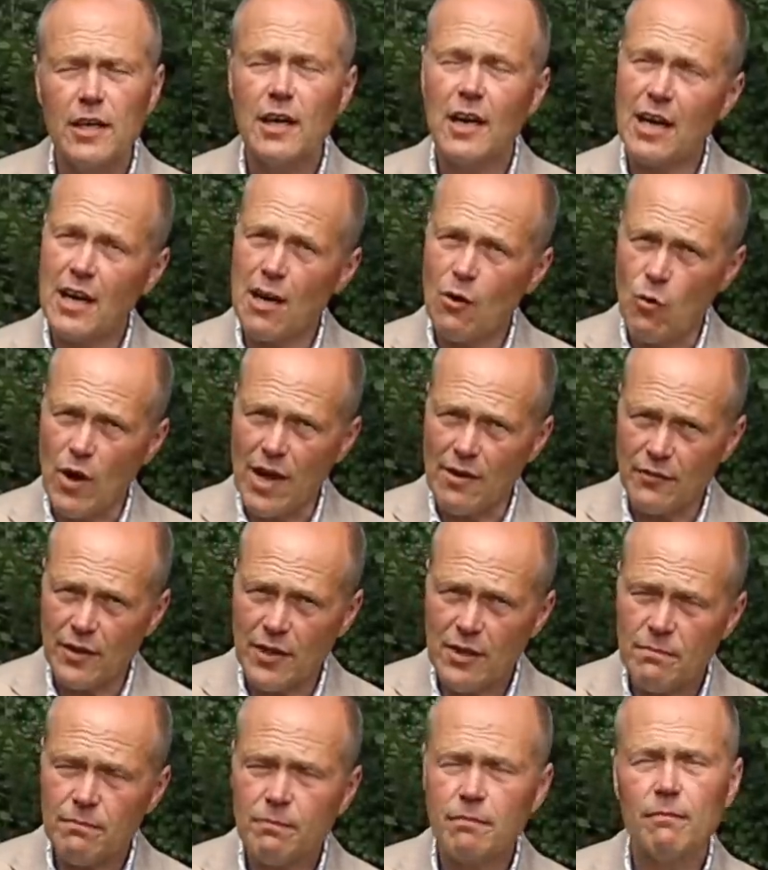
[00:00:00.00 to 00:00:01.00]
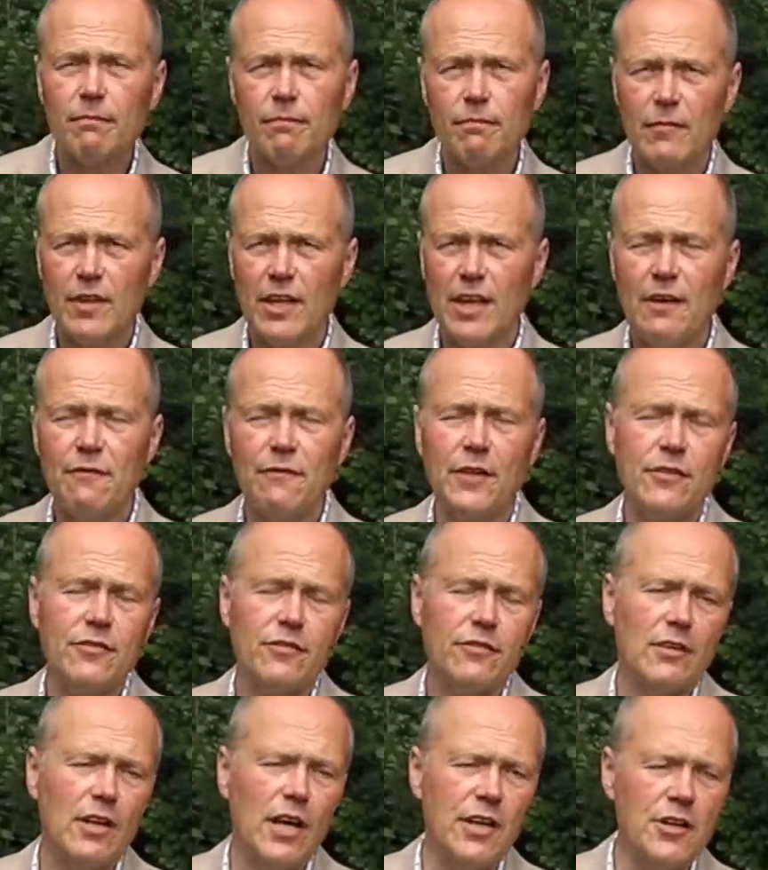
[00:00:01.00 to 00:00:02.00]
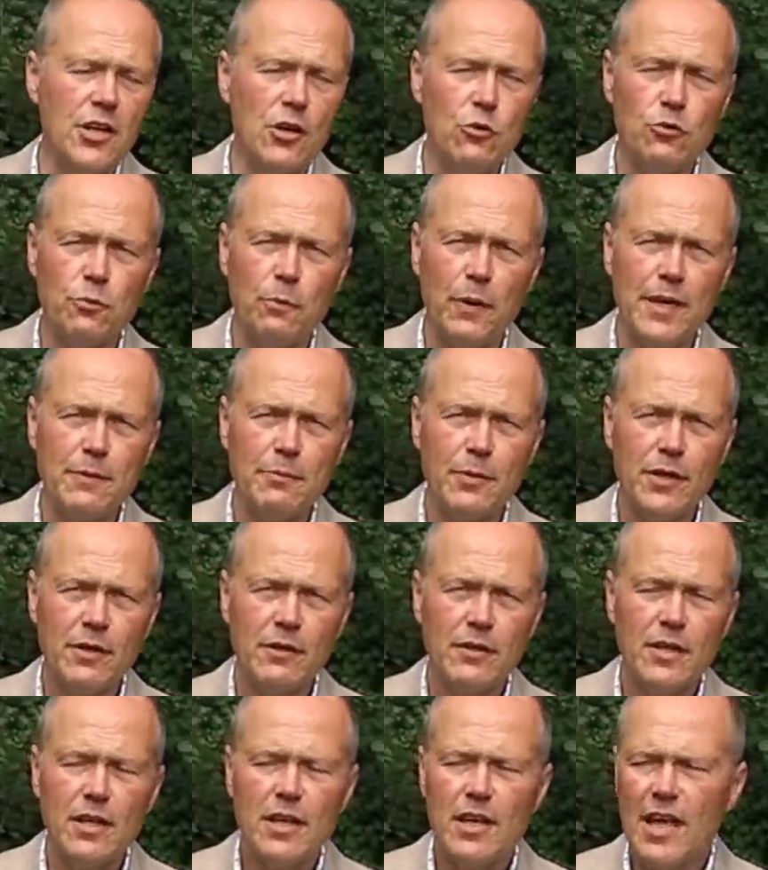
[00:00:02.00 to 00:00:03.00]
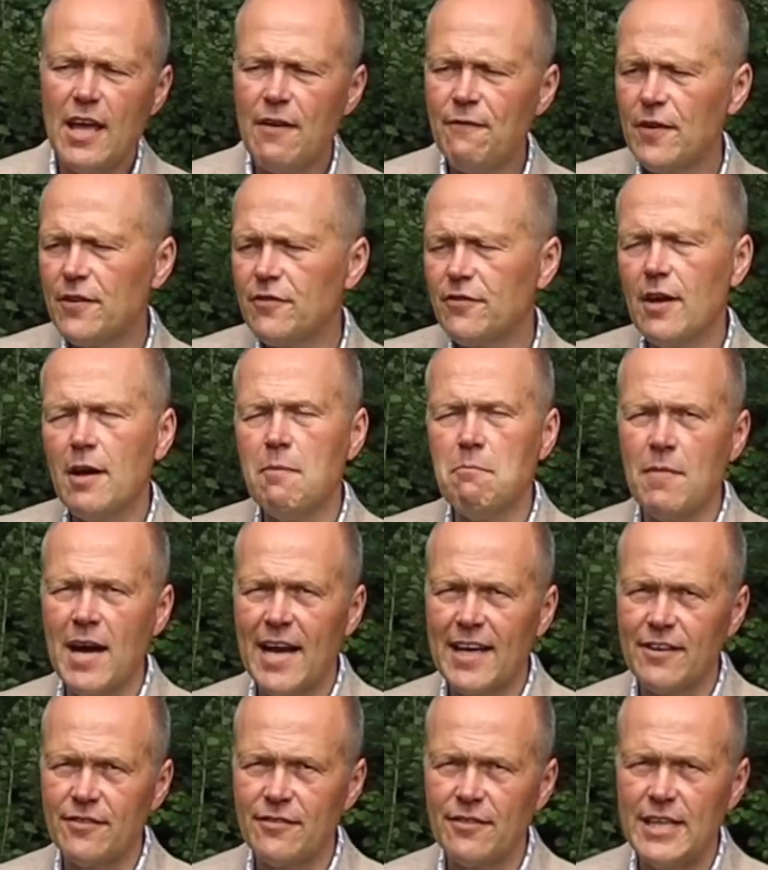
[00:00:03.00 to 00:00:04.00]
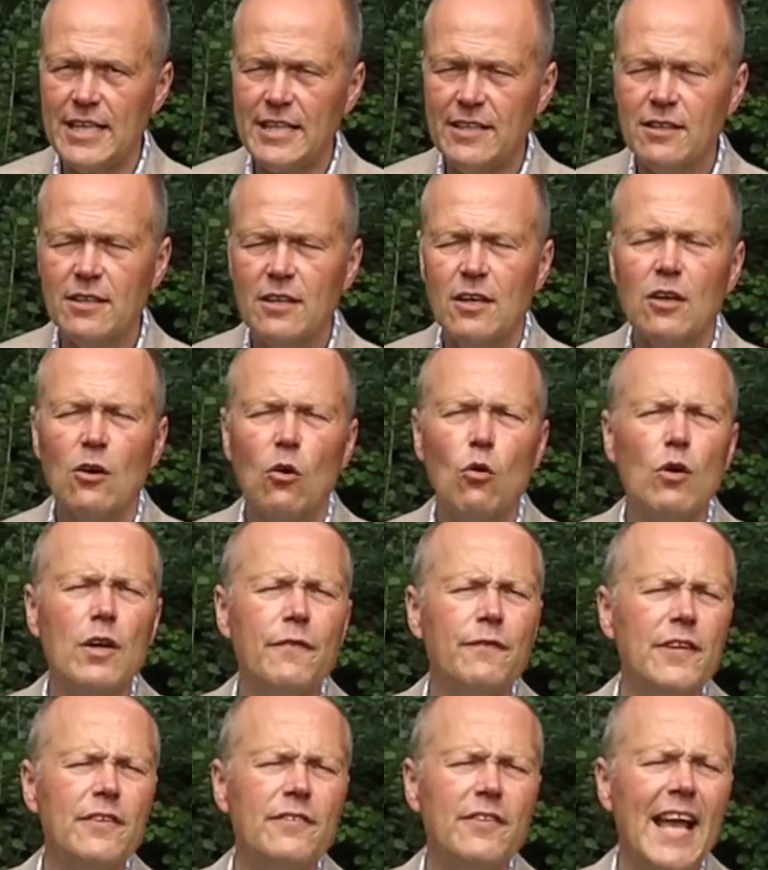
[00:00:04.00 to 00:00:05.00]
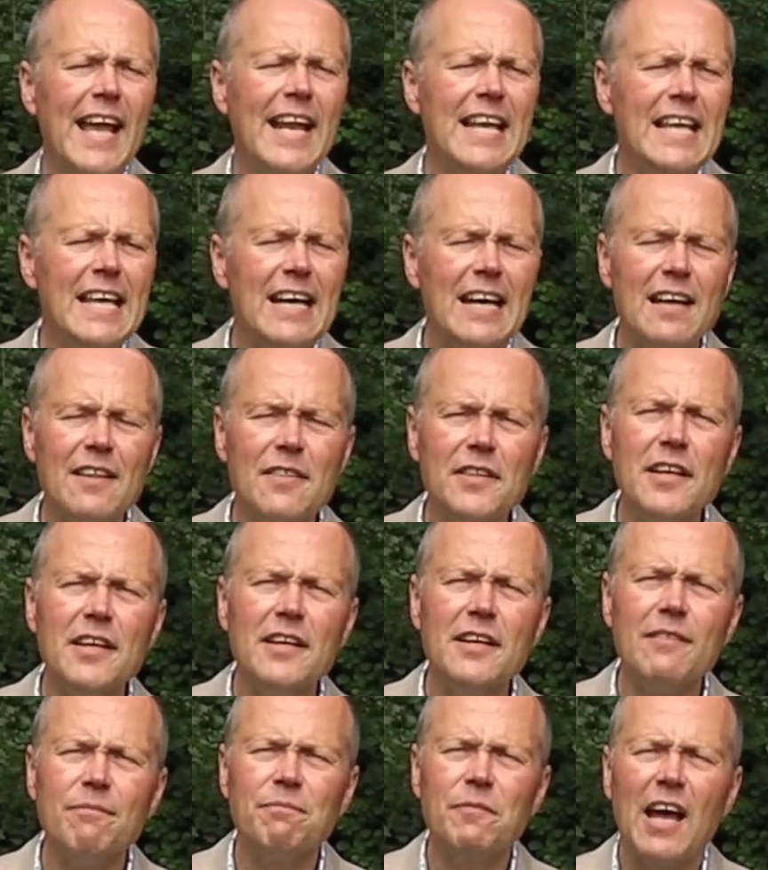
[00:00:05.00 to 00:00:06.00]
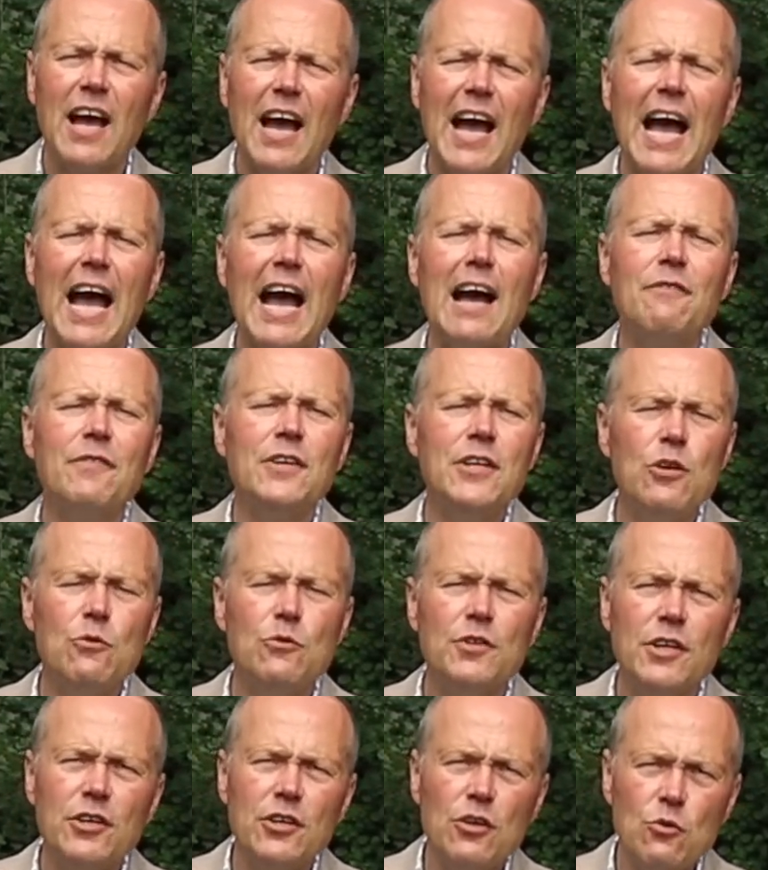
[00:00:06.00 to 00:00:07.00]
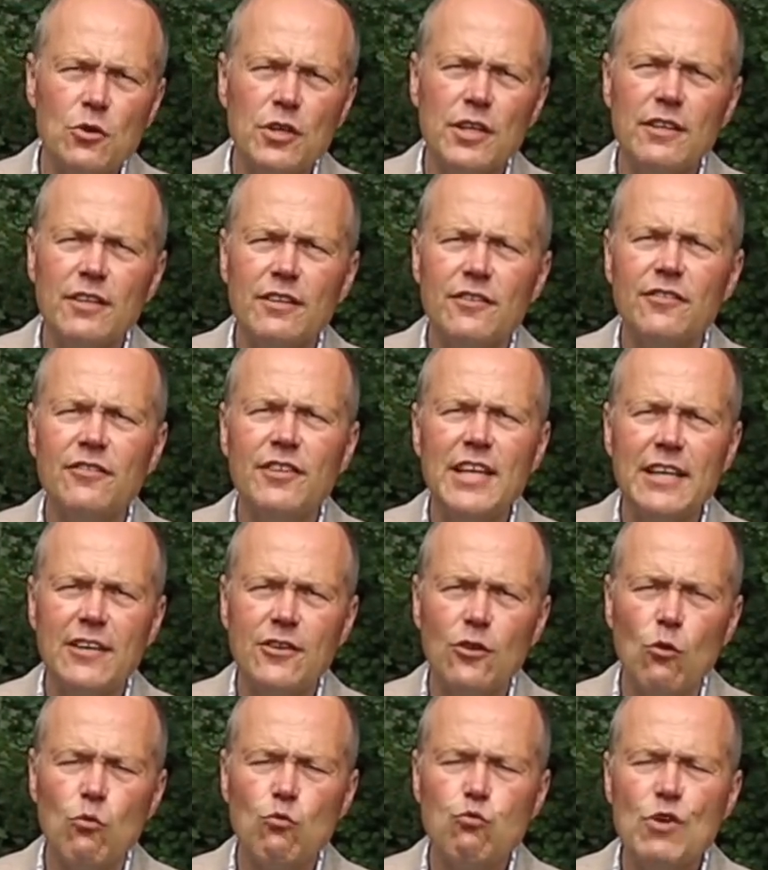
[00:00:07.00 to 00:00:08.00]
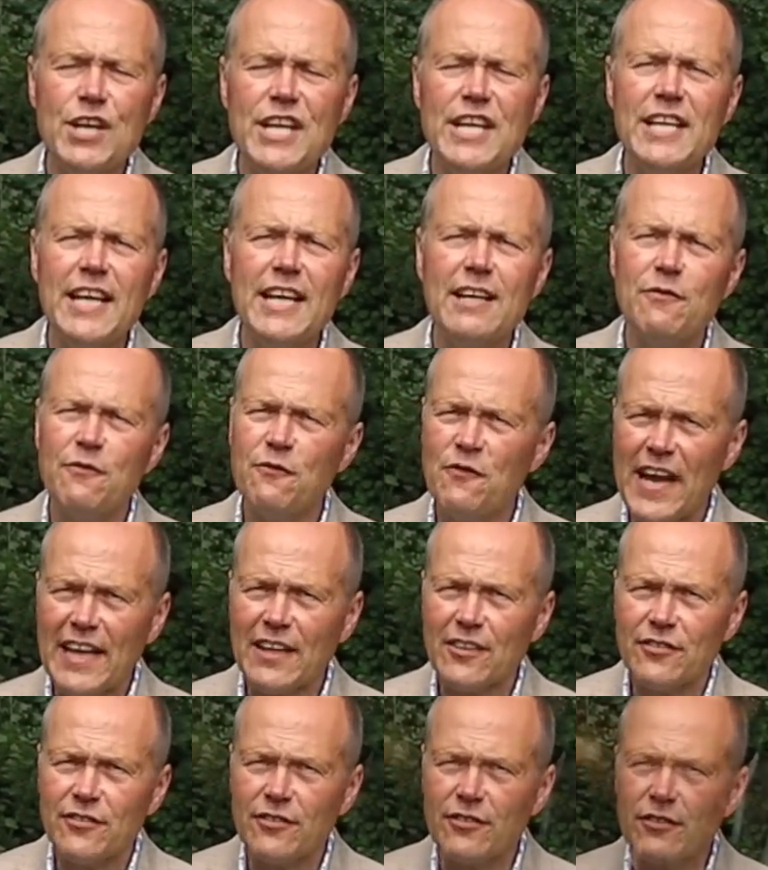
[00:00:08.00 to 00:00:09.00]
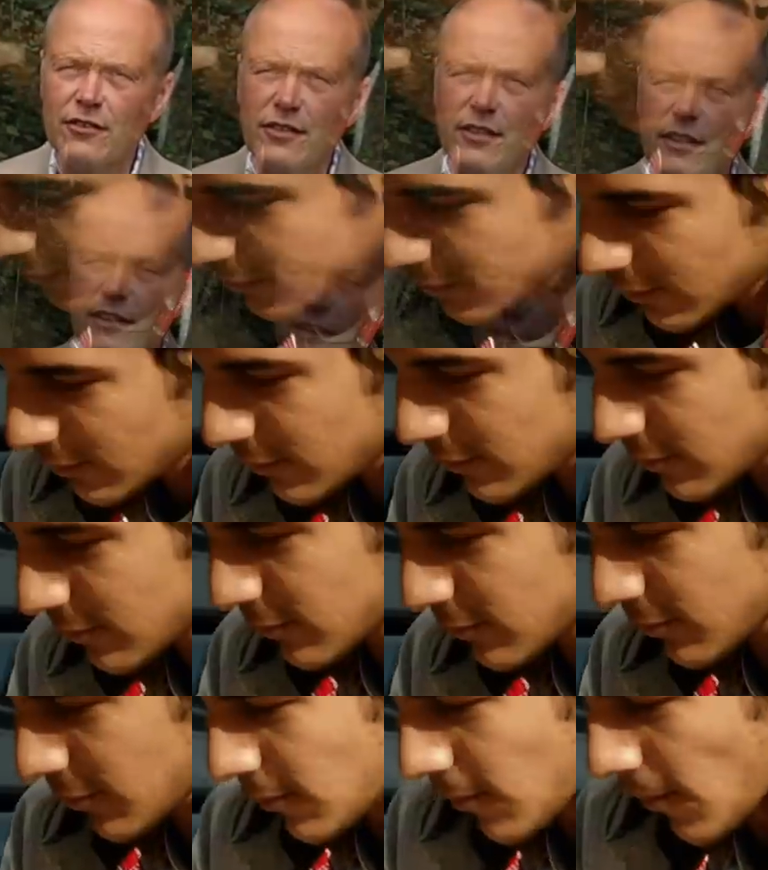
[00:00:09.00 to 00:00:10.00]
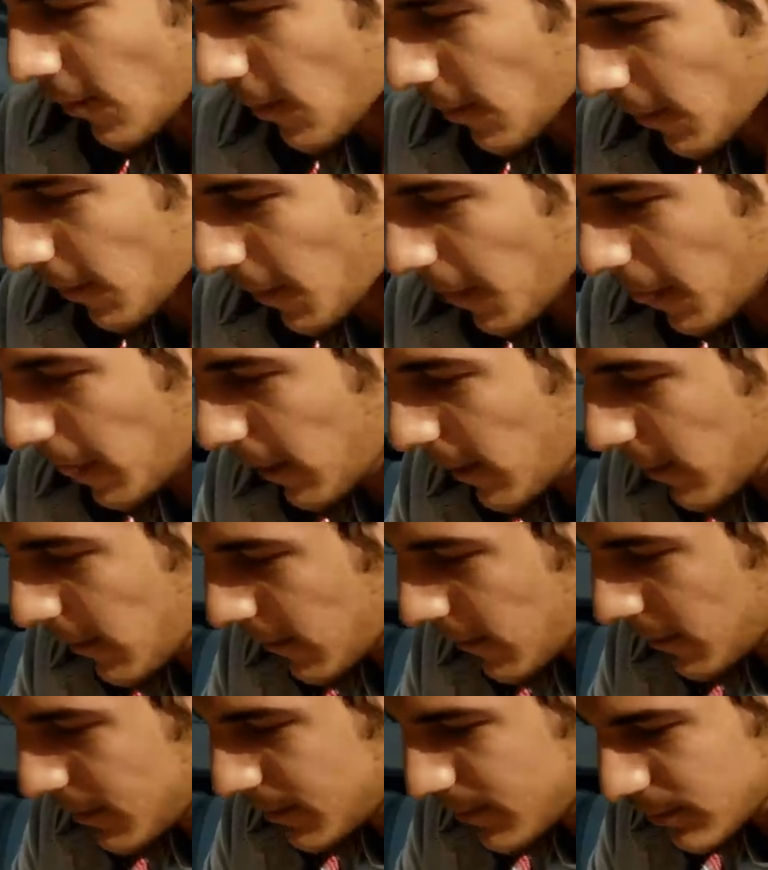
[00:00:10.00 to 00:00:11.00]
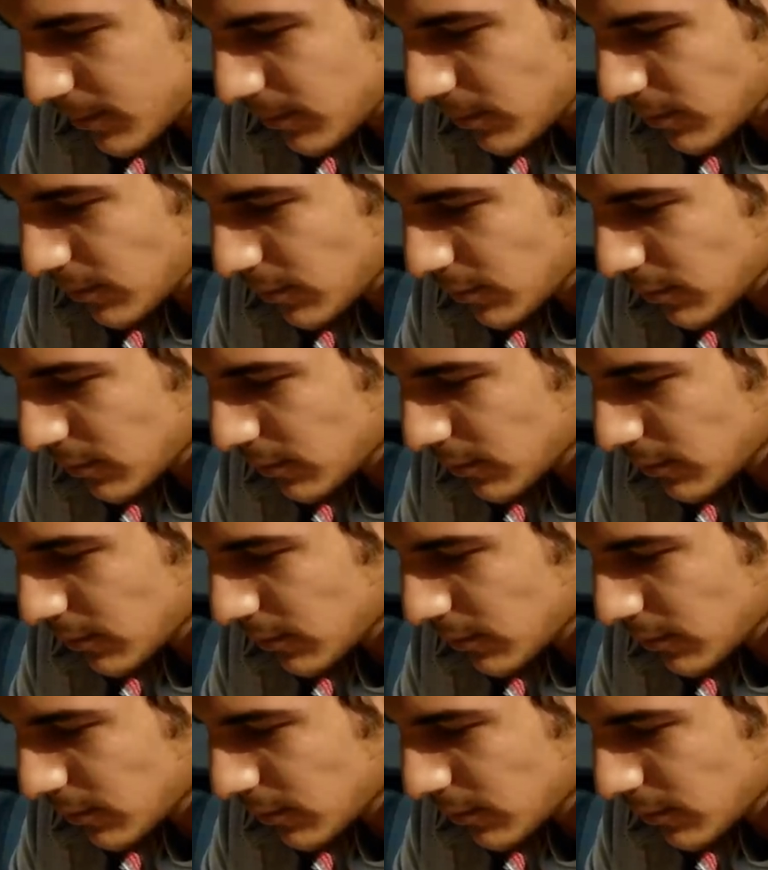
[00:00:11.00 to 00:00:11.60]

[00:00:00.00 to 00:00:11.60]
However, if it's a newspaper, if it's a magazine, or if it's any other avenue that you can seek your reading fix, aim for 10 pages every day.